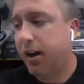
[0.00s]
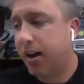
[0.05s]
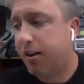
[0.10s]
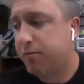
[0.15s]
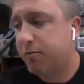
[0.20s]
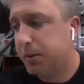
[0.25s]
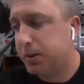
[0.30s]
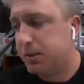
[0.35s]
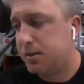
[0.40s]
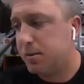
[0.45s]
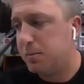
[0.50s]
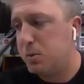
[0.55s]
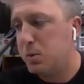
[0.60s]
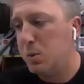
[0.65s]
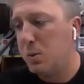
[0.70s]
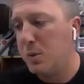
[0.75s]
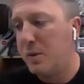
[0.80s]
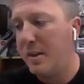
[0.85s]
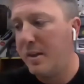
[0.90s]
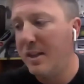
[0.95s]
I've built some
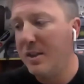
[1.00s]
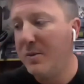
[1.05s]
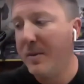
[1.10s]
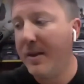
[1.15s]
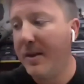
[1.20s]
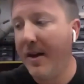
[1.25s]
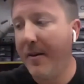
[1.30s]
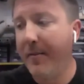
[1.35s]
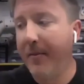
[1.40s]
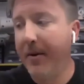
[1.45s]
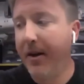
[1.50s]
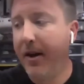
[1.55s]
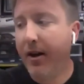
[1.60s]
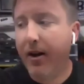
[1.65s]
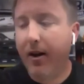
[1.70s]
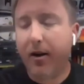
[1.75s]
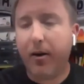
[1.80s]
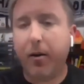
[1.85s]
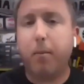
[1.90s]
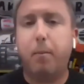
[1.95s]
cool things with them,
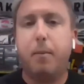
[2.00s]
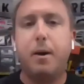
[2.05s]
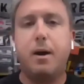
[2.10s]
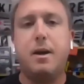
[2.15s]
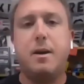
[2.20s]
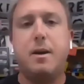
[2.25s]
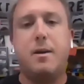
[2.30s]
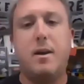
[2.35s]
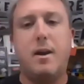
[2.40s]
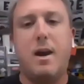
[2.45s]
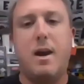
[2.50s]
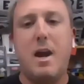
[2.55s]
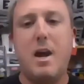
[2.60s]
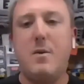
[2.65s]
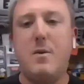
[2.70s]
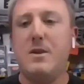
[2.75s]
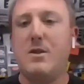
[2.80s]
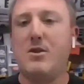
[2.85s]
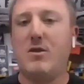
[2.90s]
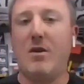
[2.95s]
but I
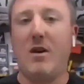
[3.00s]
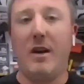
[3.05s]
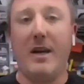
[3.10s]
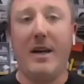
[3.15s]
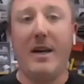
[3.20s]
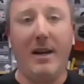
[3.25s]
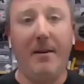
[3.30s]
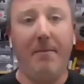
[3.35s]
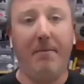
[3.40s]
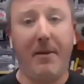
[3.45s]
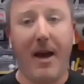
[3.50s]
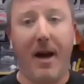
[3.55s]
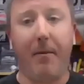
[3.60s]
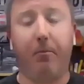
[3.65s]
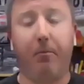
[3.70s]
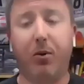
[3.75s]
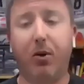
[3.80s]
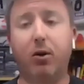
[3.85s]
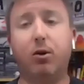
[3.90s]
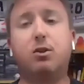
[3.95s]
always try and keep that
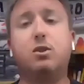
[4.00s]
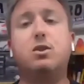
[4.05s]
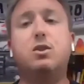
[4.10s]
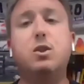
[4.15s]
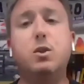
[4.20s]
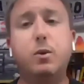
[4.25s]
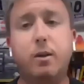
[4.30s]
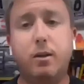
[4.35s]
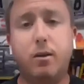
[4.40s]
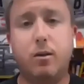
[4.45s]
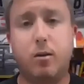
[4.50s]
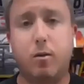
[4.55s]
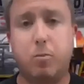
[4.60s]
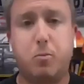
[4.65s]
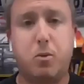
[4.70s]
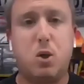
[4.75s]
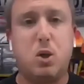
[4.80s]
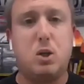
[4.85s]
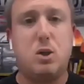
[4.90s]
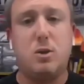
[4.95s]
per student or
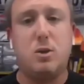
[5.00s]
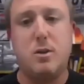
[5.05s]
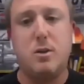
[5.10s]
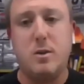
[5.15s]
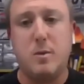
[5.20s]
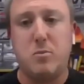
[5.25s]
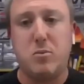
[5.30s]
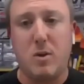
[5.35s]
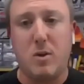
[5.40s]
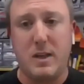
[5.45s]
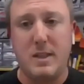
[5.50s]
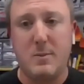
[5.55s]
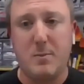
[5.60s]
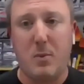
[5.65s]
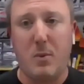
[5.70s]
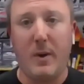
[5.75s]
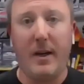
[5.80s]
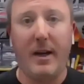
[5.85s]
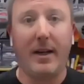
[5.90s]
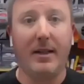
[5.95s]
per learner price
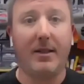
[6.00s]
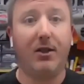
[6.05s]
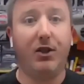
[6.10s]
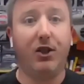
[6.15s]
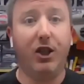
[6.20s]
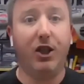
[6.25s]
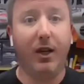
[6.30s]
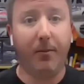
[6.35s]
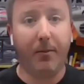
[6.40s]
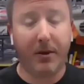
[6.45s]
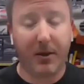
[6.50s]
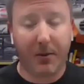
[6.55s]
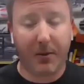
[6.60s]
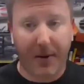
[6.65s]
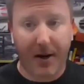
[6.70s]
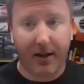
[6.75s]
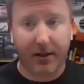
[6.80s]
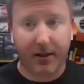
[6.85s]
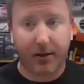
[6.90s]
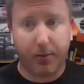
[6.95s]
point as cheap as
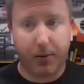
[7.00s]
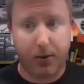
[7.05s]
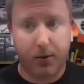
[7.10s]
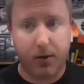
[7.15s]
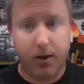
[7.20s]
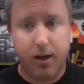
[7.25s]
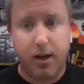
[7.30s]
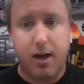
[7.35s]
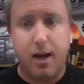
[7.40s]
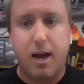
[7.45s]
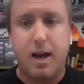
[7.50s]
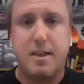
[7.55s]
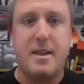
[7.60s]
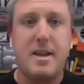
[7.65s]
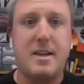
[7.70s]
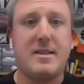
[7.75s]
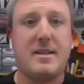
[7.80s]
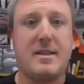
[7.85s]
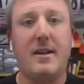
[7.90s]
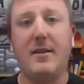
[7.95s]
possible. And
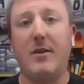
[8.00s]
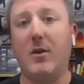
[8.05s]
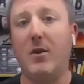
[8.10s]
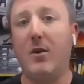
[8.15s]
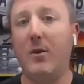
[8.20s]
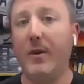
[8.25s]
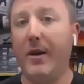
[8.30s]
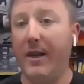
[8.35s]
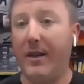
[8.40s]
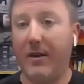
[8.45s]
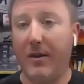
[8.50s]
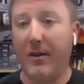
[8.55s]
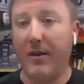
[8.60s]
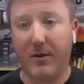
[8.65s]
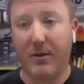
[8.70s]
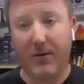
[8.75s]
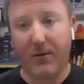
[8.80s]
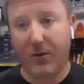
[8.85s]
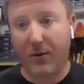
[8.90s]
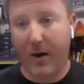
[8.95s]
that's kind of the whole
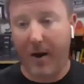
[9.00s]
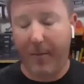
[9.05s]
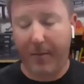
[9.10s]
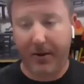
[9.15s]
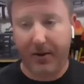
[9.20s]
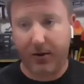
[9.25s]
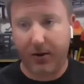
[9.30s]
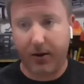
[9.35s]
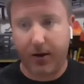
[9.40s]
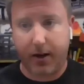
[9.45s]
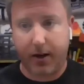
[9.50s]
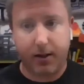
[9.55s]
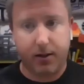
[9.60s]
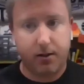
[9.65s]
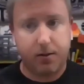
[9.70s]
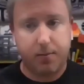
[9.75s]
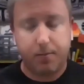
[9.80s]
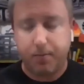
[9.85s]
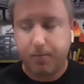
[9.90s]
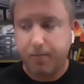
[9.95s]
ethos of Scrappy
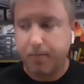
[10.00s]
Circuits.